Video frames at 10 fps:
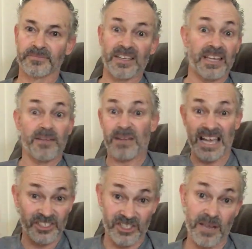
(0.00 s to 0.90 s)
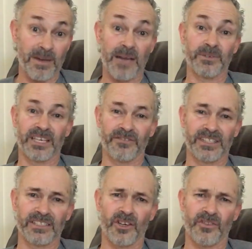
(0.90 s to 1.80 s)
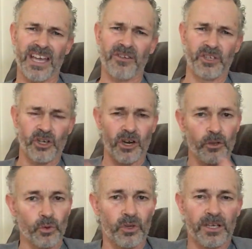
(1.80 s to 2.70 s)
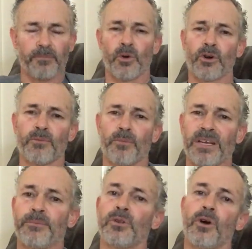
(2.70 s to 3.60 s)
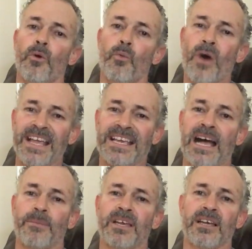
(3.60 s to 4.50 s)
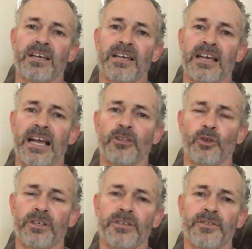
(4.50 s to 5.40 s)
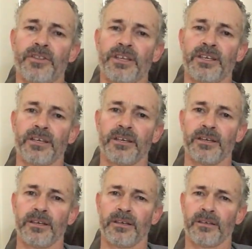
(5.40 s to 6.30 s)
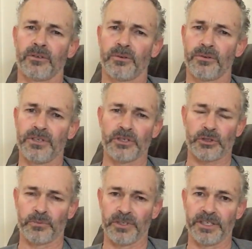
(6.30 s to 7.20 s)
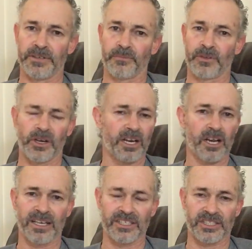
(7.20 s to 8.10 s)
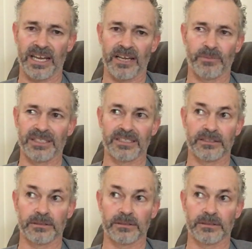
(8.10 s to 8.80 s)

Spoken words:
and they mask them up and everything like that. You've got to look at it. More and more people wake up and look at it and think, goodness me, I don't understand, but